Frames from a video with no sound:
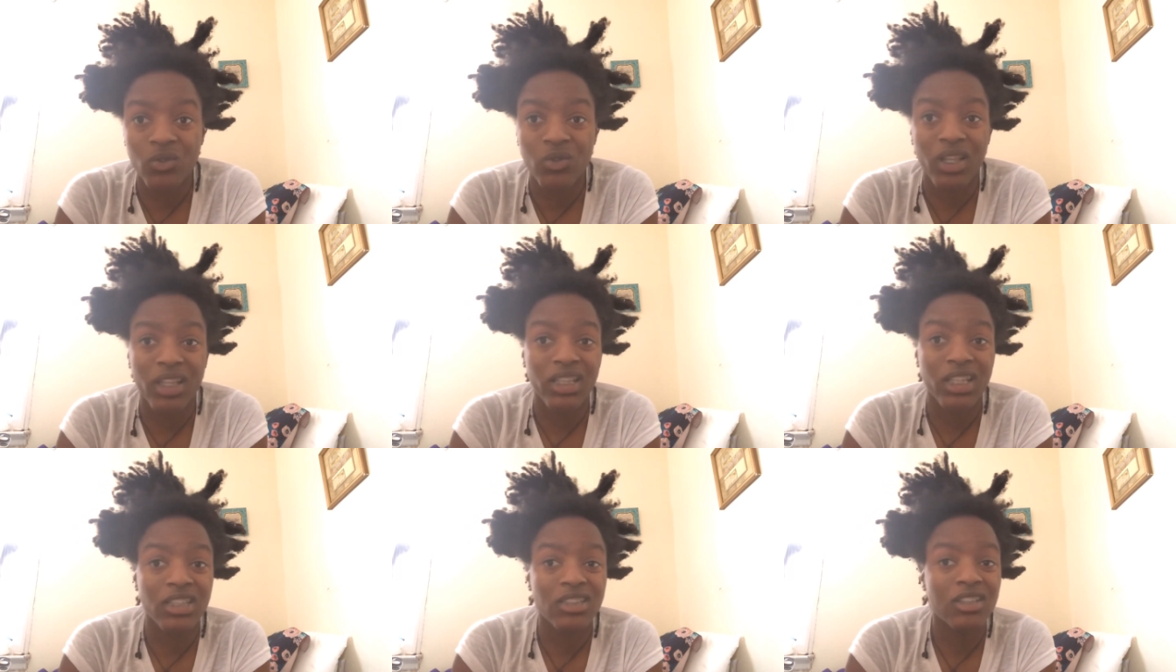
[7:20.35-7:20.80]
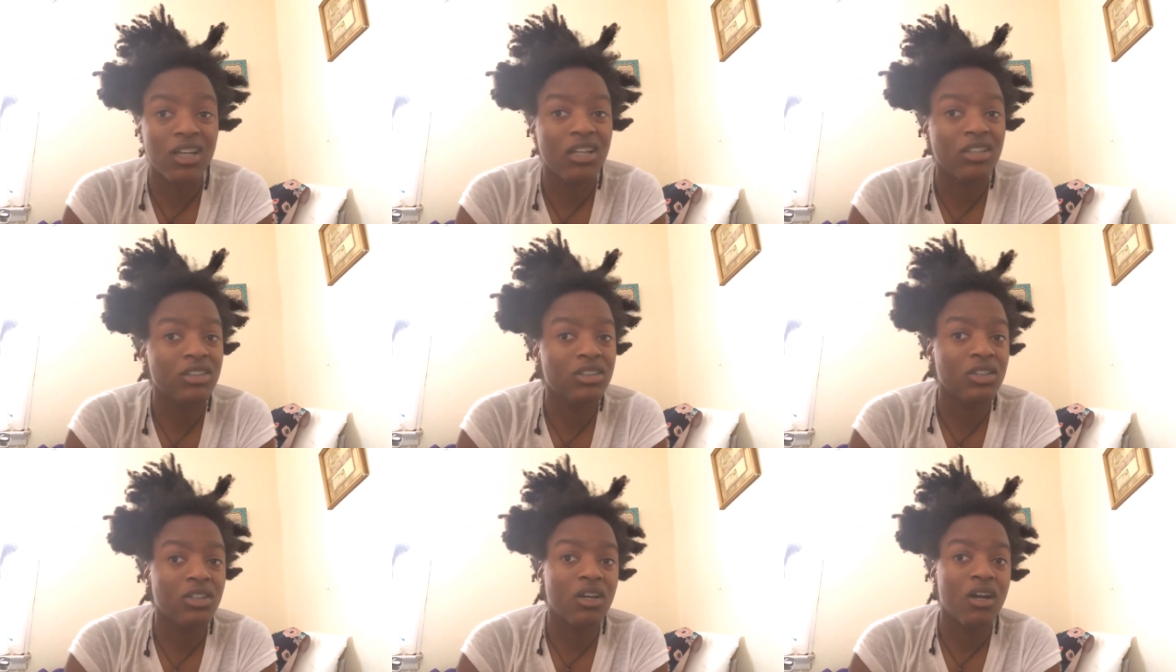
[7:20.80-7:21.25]
Like, they
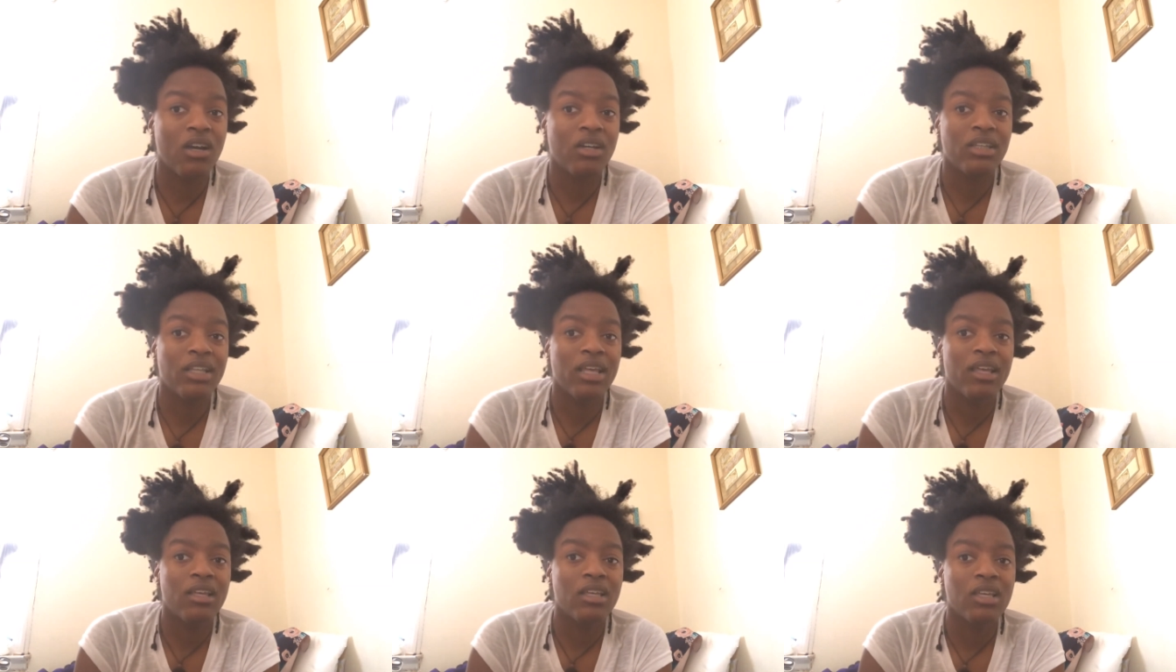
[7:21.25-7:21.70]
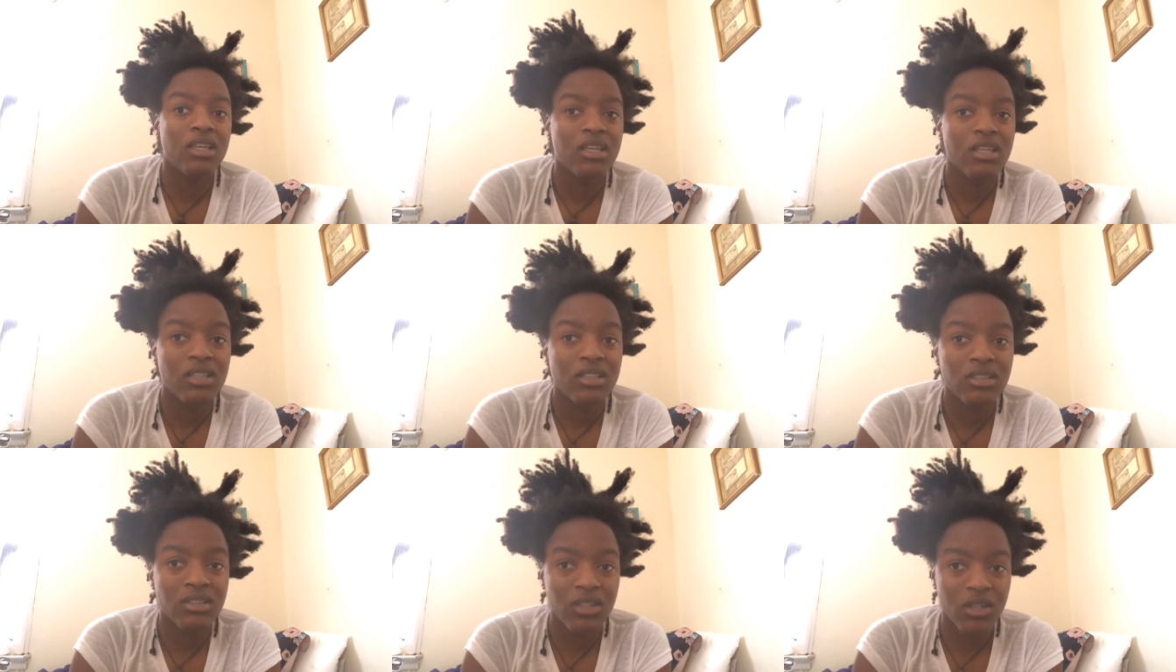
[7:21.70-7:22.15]
talk to y'all in that
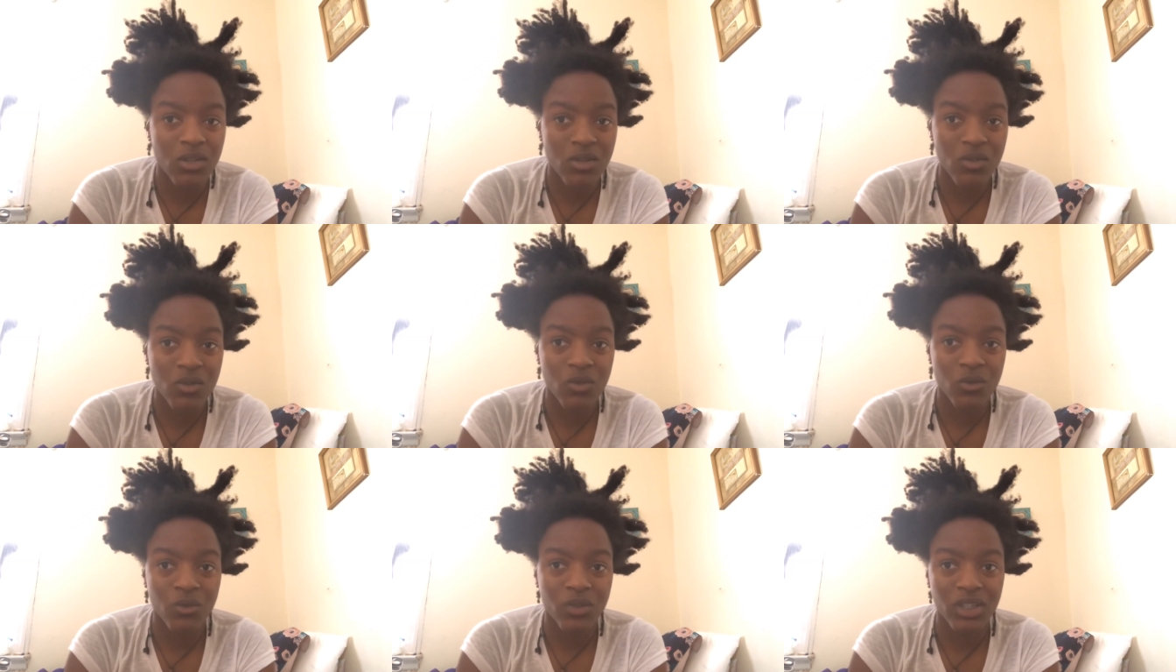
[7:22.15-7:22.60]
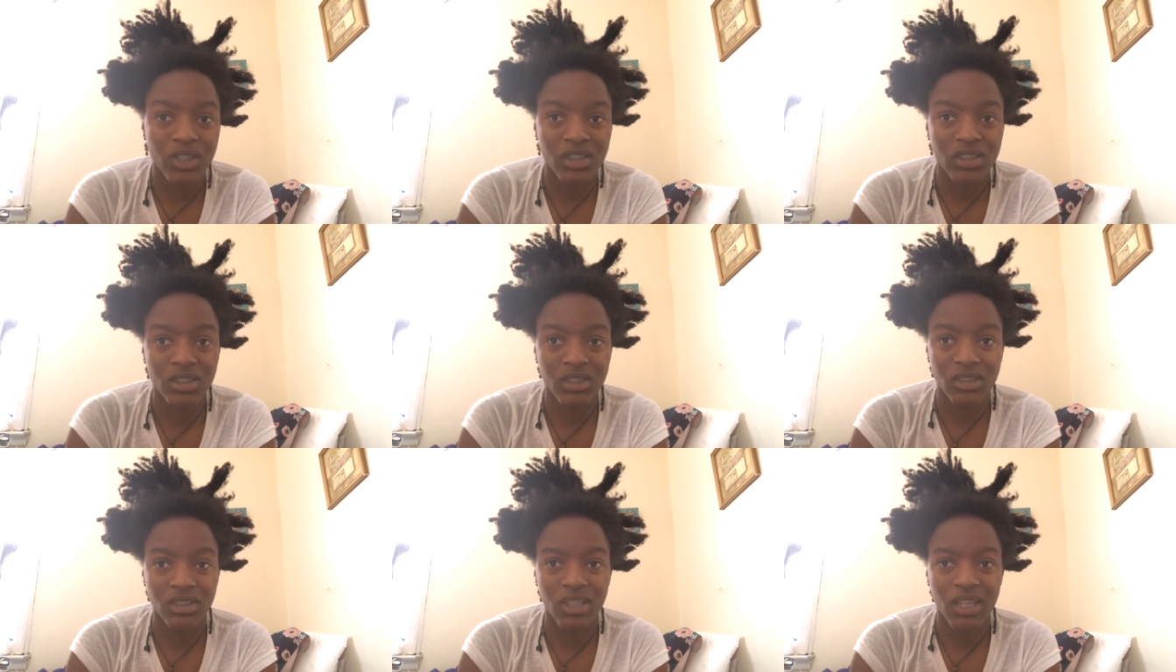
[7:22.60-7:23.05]
tone where
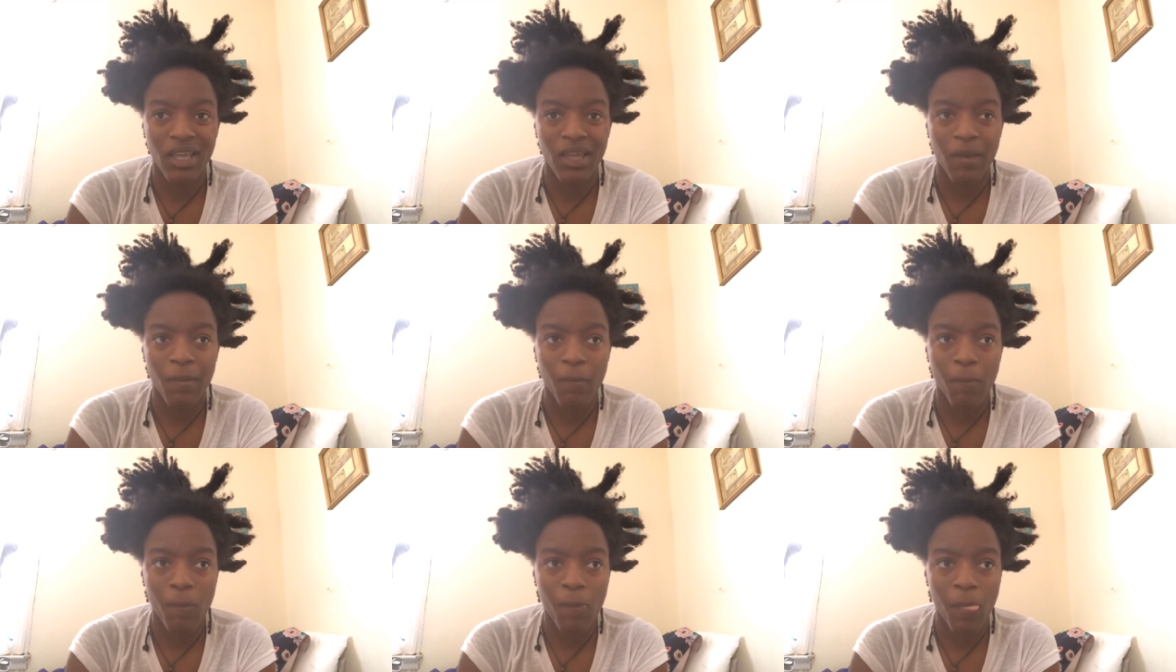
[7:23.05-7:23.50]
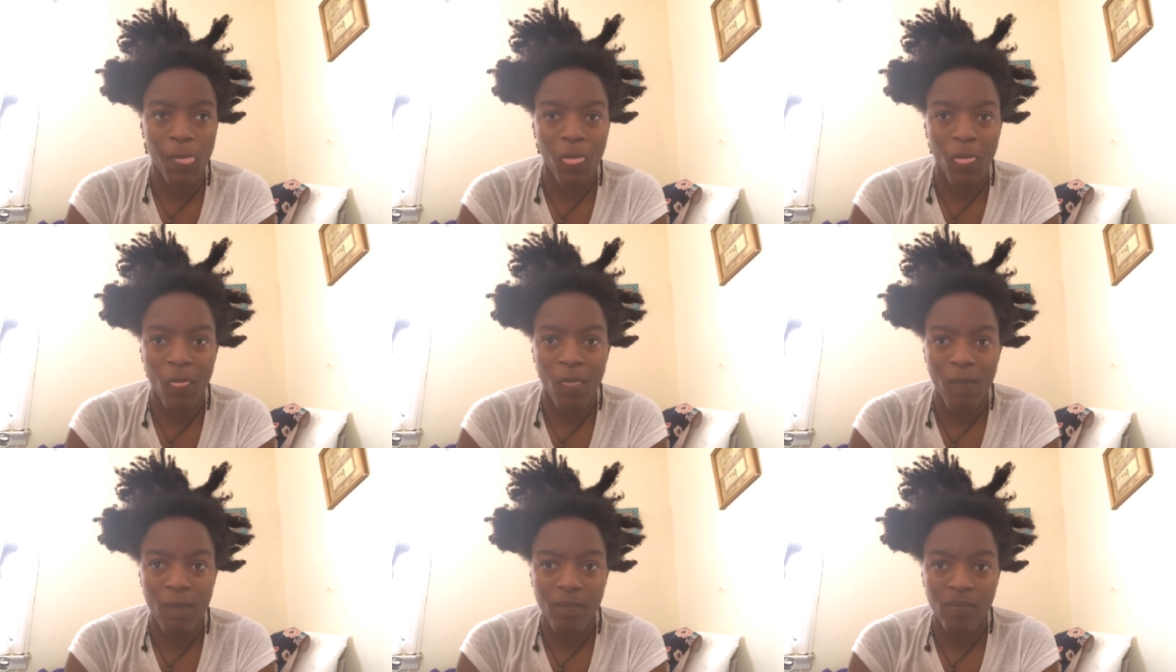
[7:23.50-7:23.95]
it's like,
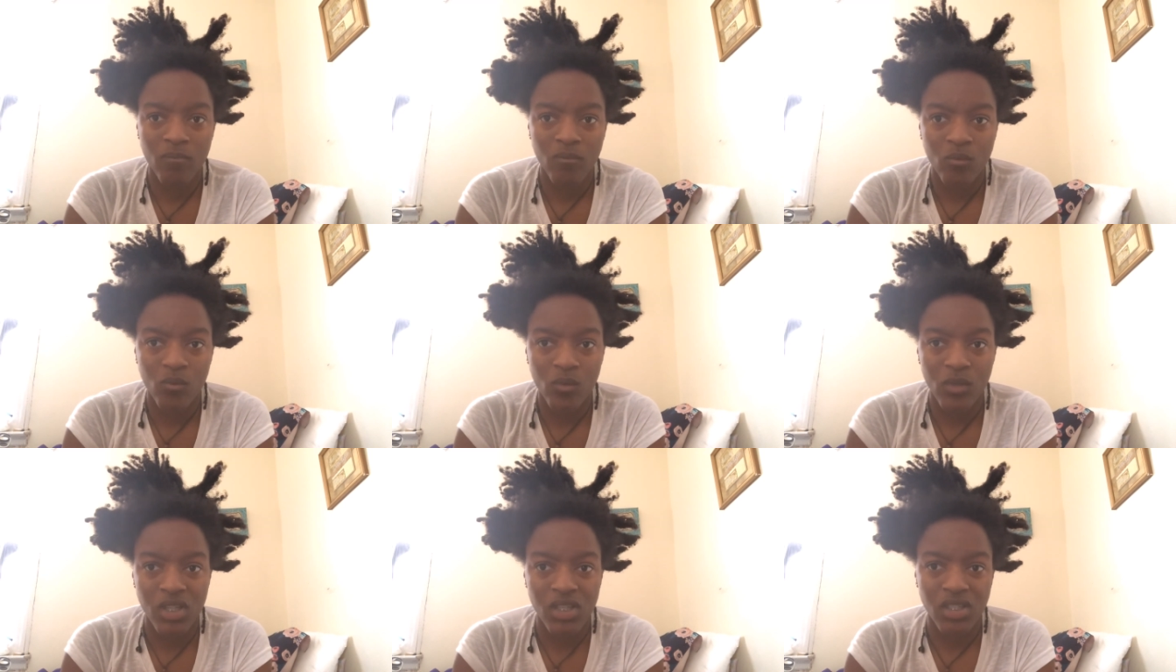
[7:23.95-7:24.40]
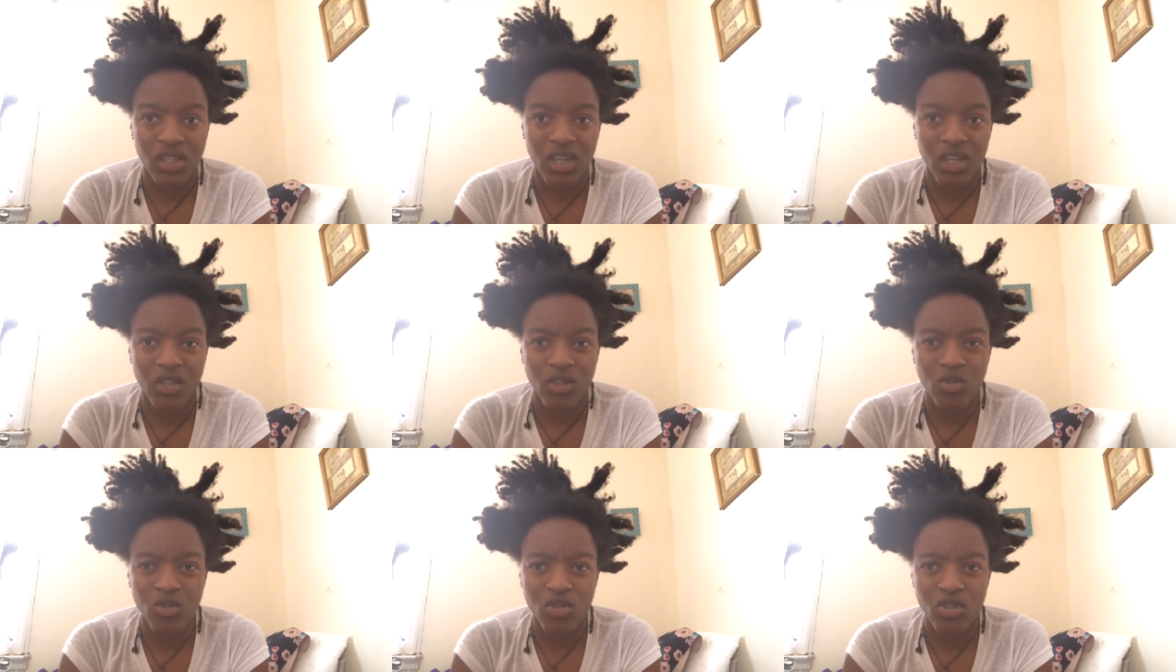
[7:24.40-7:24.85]

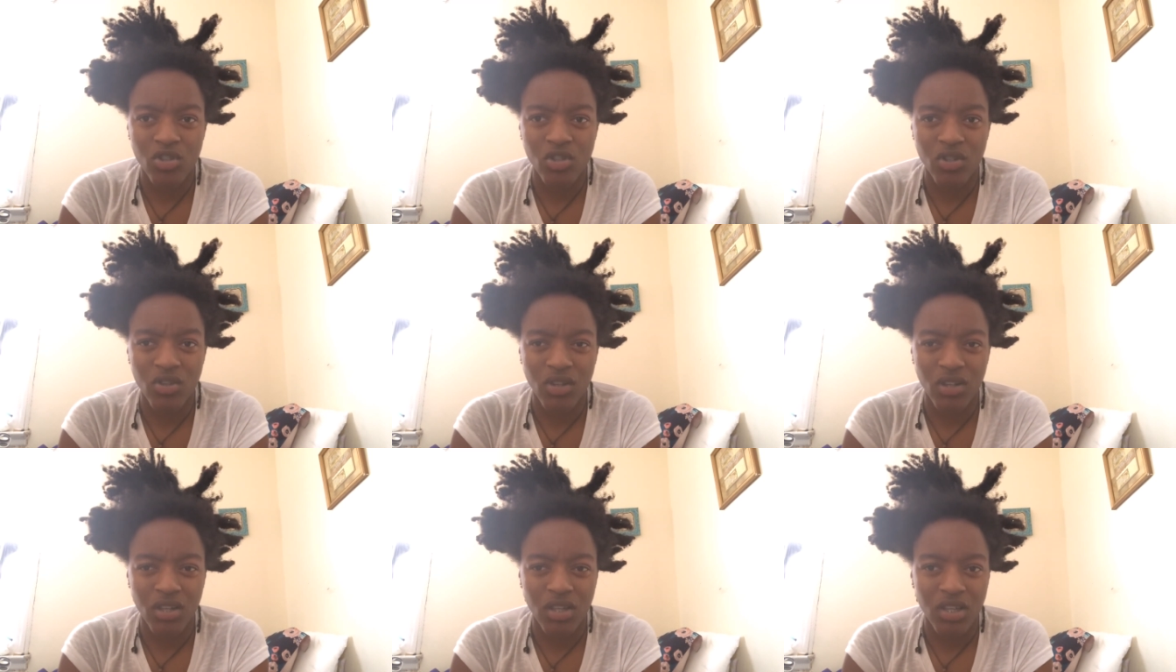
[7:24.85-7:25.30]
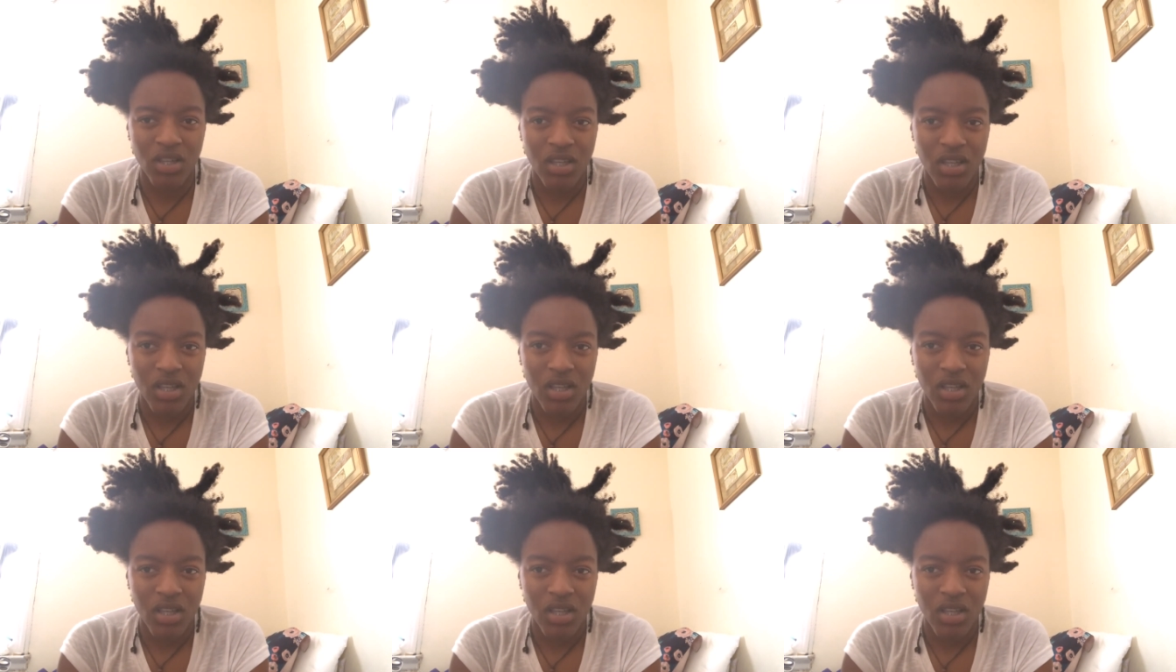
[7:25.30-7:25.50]
you just going